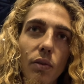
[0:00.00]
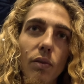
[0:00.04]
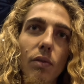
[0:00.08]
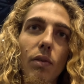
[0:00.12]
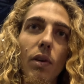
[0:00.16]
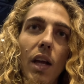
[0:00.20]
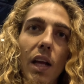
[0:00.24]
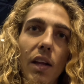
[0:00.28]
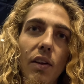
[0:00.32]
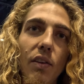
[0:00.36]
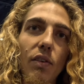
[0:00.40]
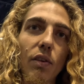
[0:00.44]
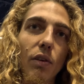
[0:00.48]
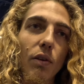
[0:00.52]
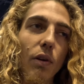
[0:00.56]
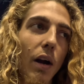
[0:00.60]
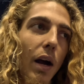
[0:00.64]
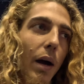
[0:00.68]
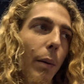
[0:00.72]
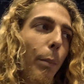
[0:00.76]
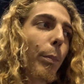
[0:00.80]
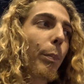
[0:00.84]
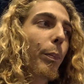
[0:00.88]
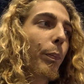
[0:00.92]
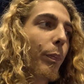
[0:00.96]
Okay.
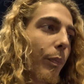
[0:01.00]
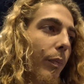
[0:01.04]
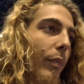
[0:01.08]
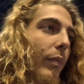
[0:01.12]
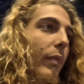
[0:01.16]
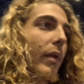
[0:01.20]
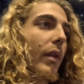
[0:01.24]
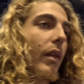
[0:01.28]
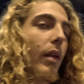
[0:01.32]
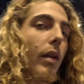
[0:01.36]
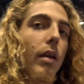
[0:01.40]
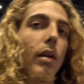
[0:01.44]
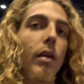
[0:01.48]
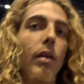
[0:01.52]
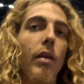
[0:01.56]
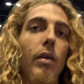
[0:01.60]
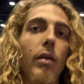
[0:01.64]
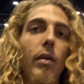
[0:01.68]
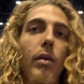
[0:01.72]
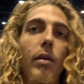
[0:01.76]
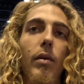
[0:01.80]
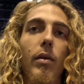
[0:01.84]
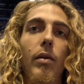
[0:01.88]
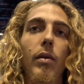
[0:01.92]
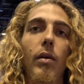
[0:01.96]
Instagram. And I hear there's a
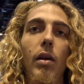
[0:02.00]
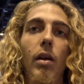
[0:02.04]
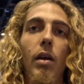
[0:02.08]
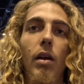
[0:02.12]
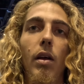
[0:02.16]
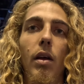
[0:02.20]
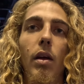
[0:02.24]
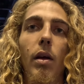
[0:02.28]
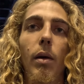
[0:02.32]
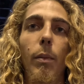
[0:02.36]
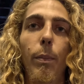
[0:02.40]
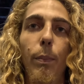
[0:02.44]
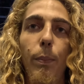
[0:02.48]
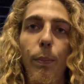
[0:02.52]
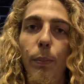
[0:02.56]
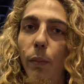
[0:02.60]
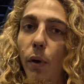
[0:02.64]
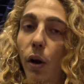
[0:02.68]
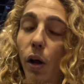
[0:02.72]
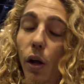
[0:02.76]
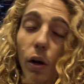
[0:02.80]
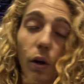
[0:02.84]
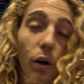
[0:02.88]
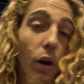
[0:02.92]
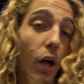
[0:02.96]
lot of neat pictures out